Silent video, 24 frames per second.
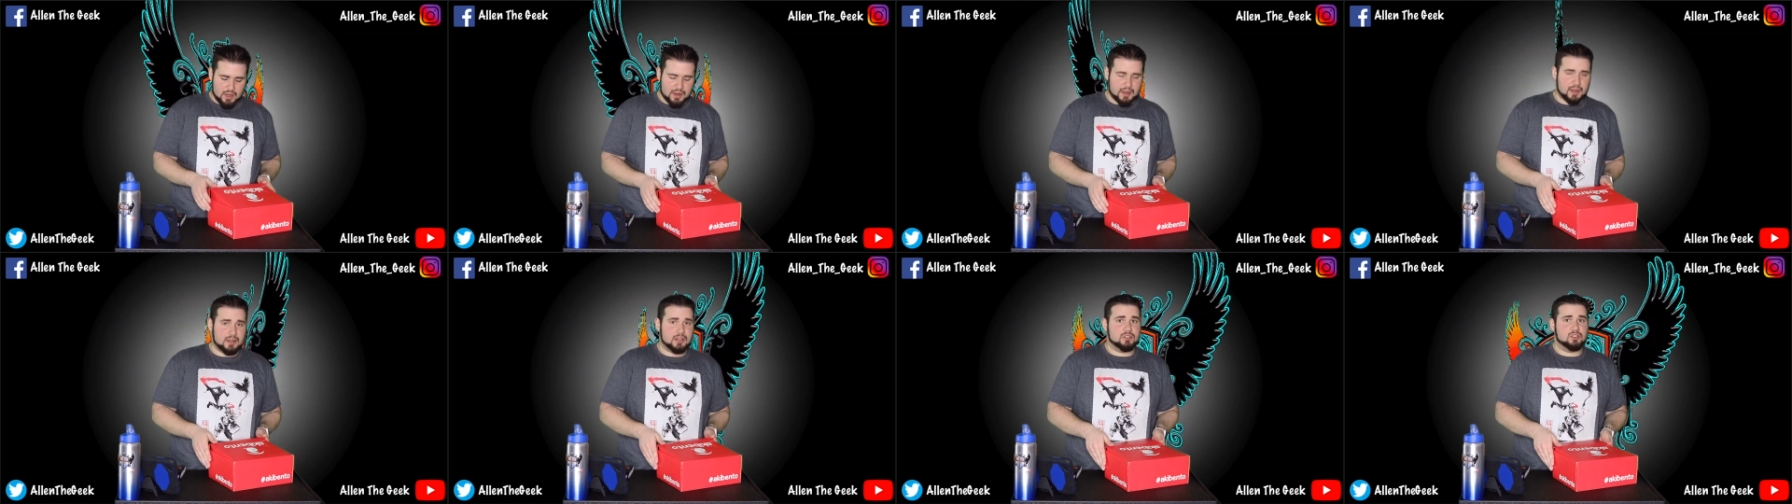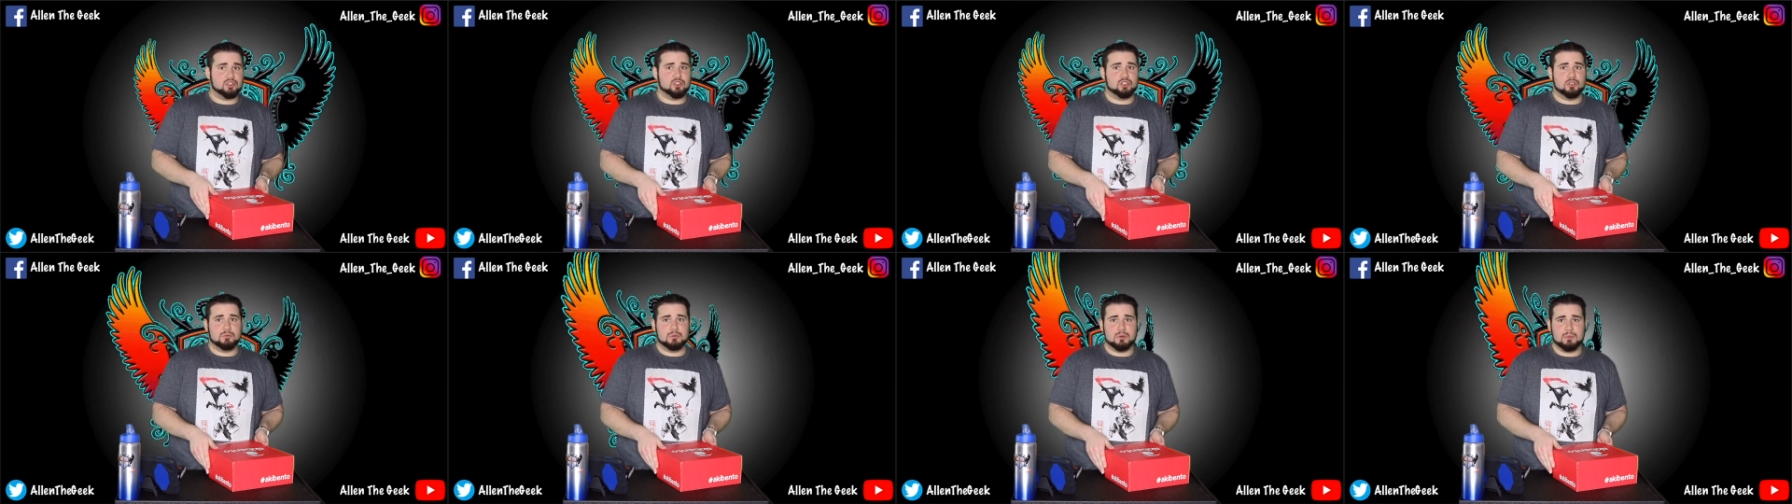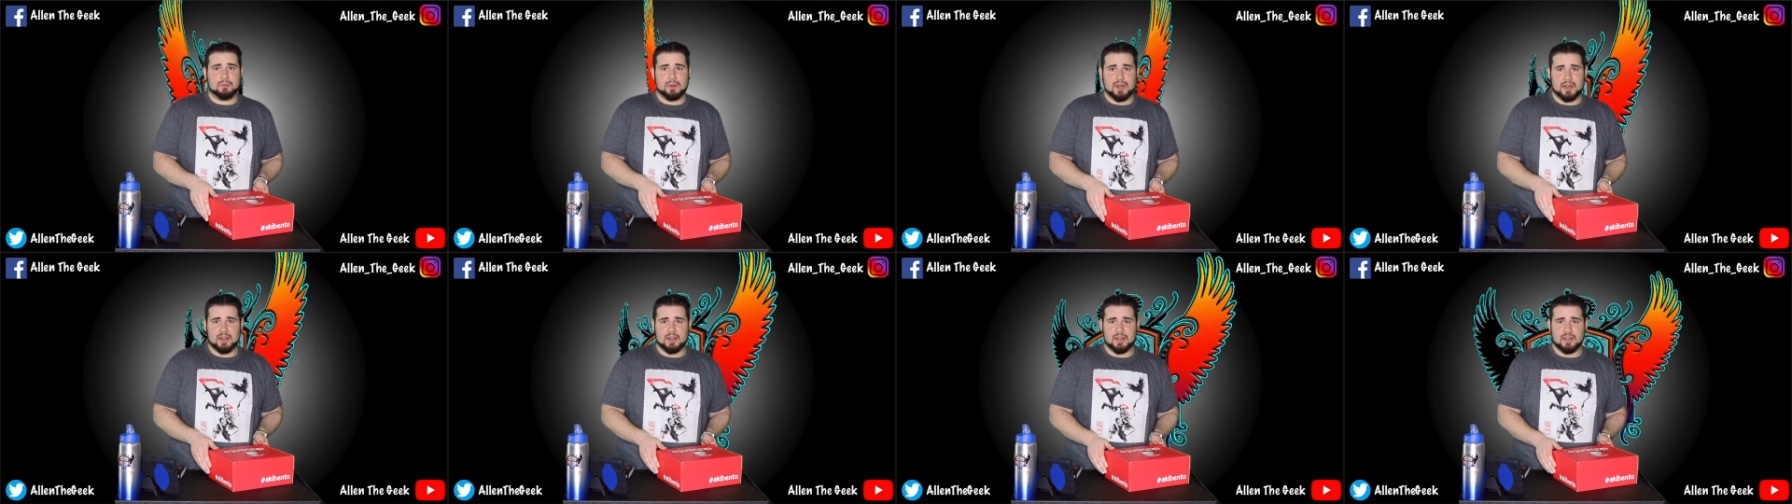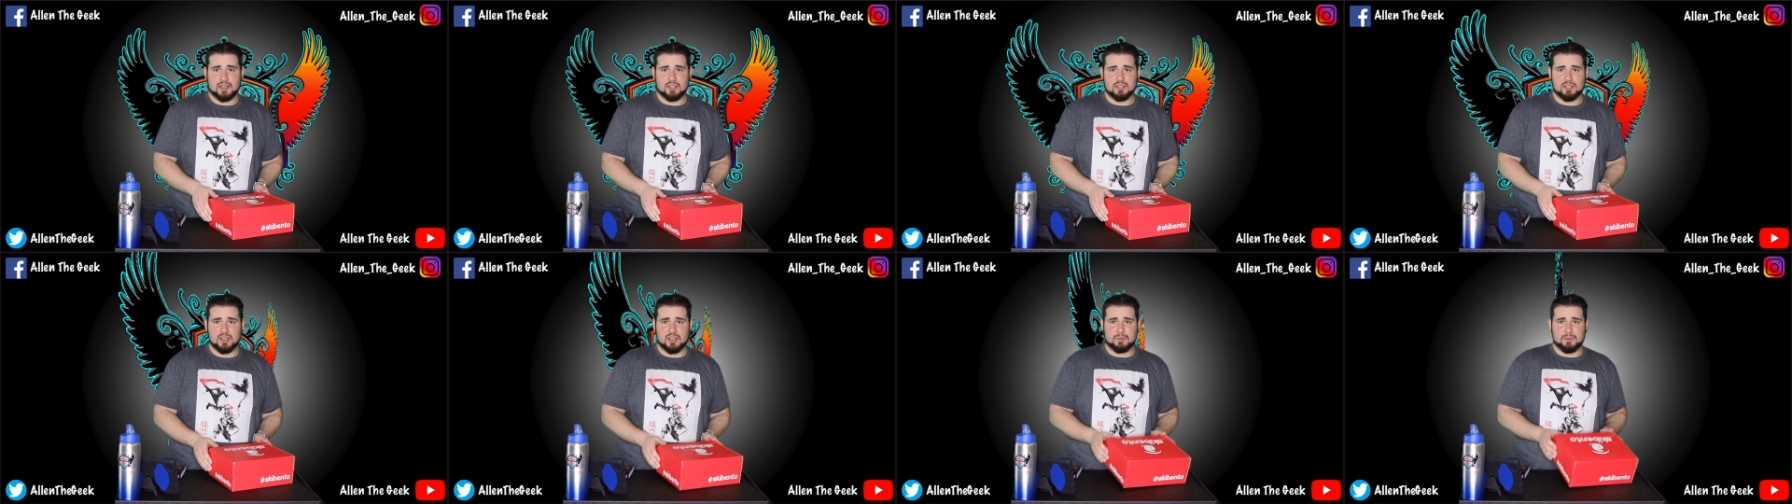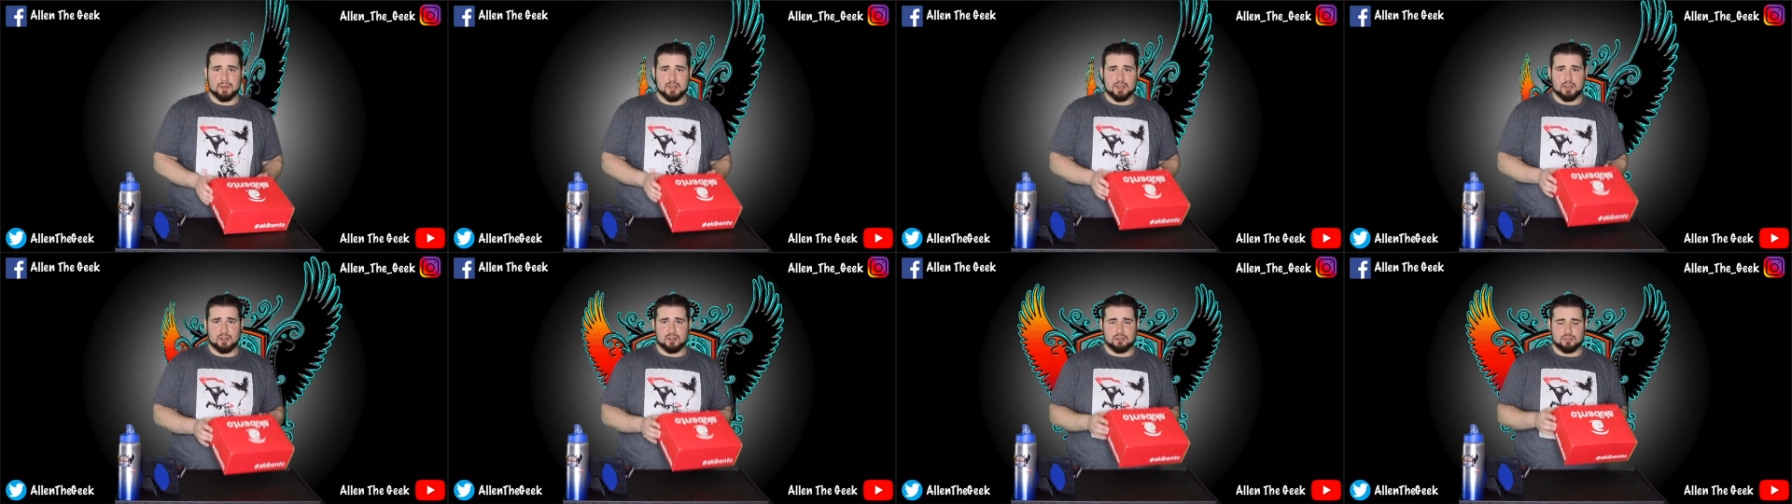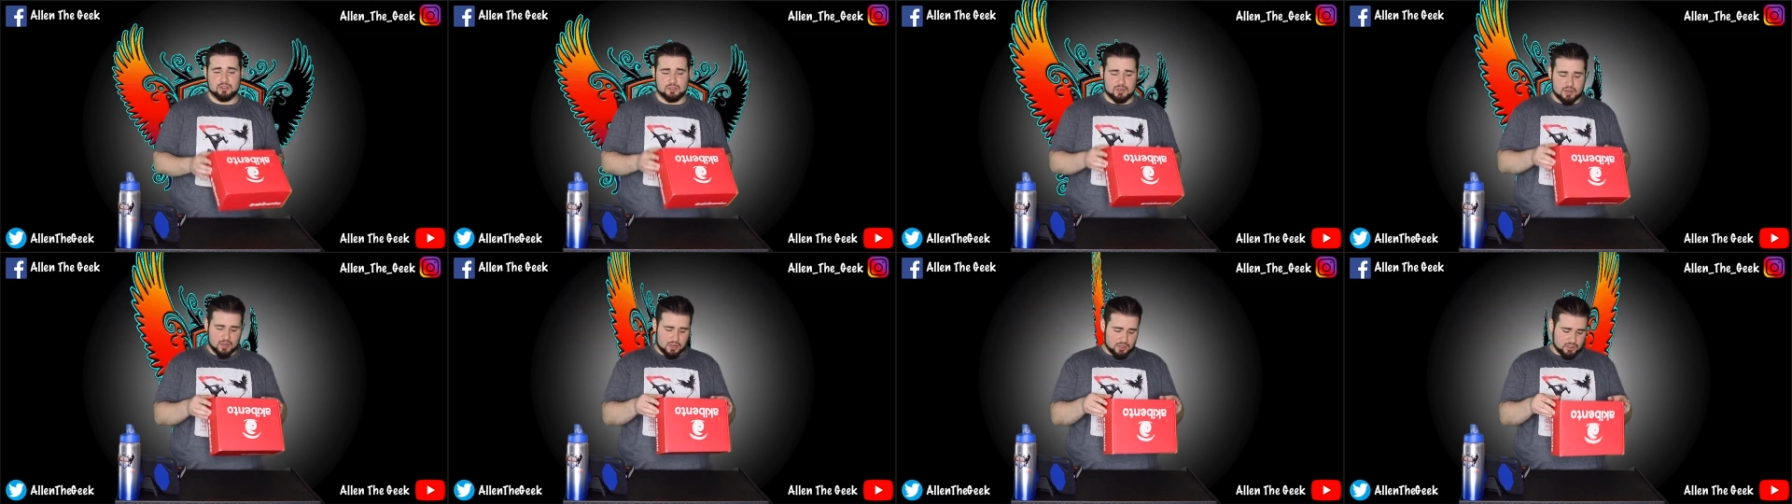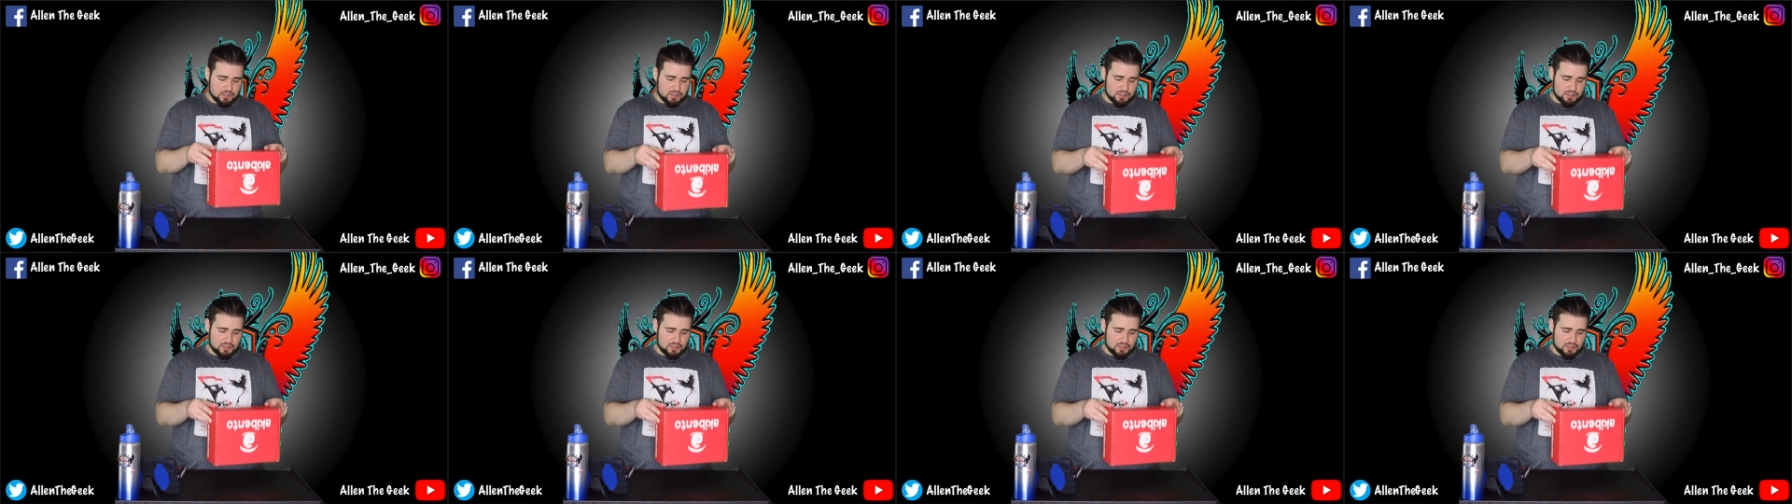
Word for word: got a super badass anime character on a